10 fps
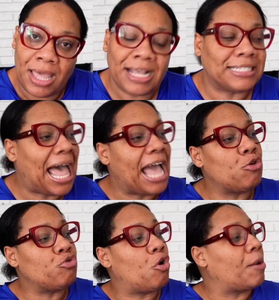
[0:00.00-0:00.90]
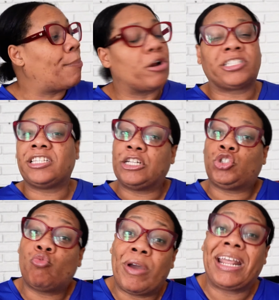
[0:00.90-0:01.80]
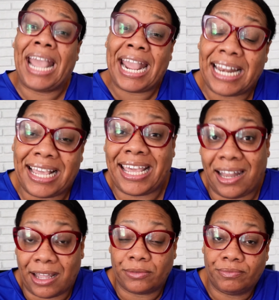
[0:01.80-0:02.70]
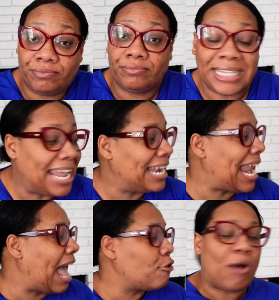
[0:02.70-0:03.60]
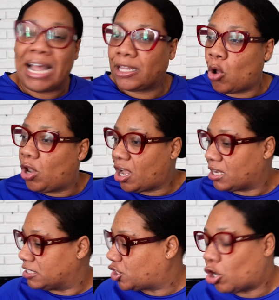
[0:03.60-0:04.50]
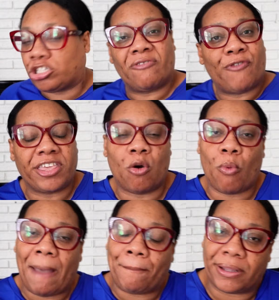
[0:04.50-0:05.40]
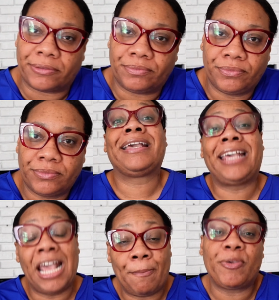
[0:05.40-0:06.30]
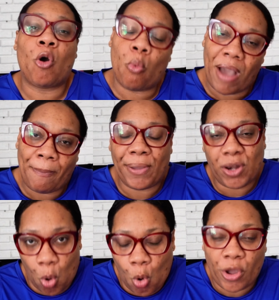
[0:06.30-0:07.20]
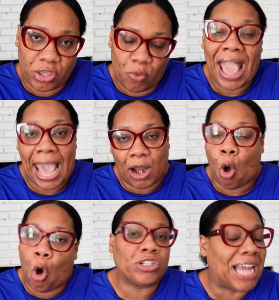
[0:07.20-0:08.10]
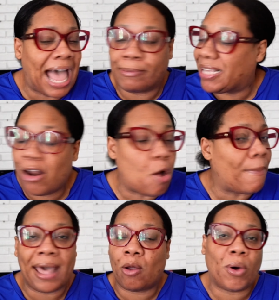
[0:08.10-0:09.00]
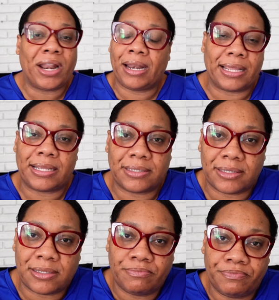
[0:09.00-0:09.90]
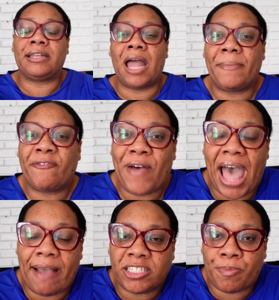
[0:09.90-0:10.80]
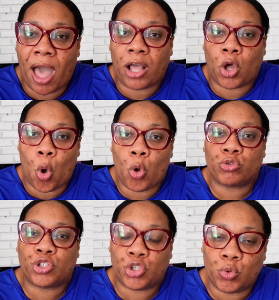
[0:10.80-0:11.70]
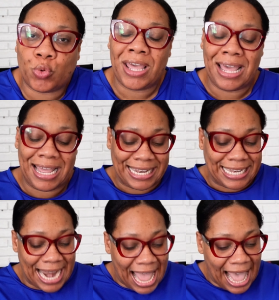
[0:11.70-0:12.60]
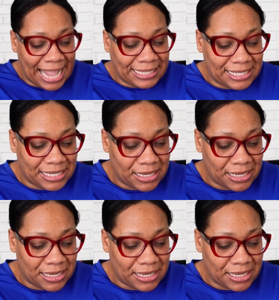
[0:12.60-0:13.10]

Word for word: Cause how you know the person that you with ain't the killer? Then now you got to go looking, searching for your weapon. Keep your weapon on you at all times. It don't matter what it is. The number five spot goes to not,